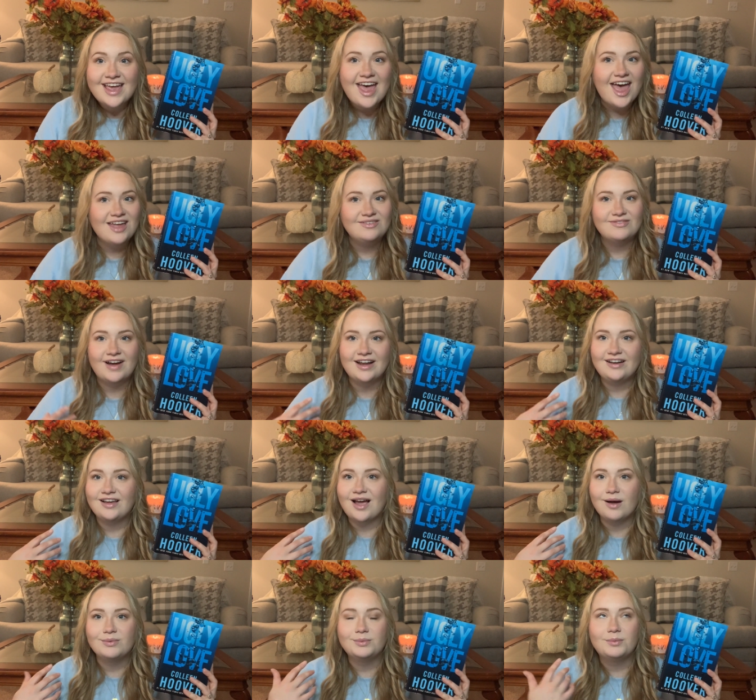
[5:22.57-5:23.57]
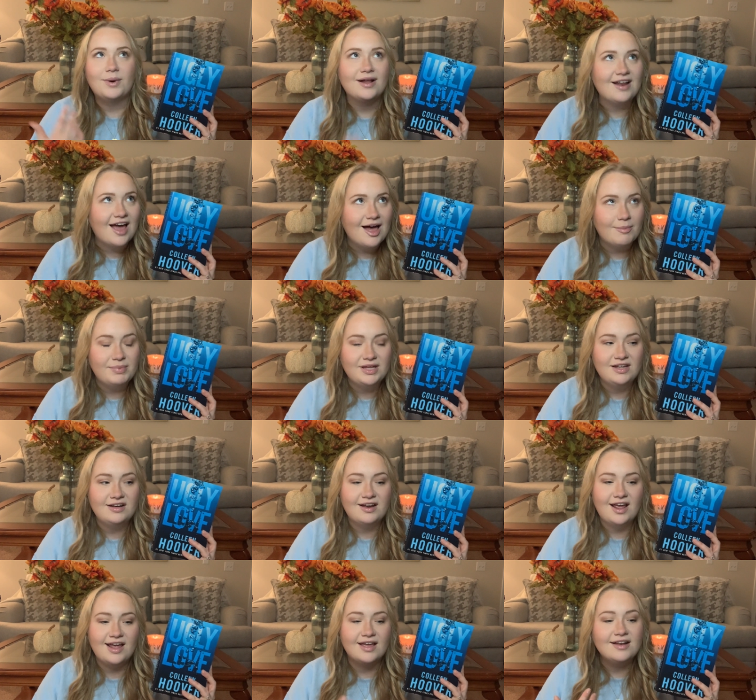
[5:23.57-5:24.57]
and finding out what
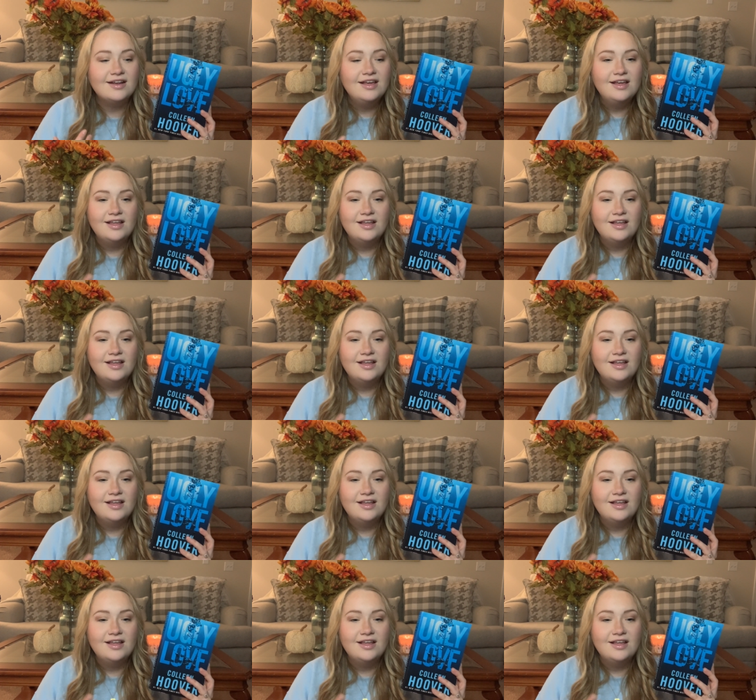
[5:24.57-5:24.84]
happened and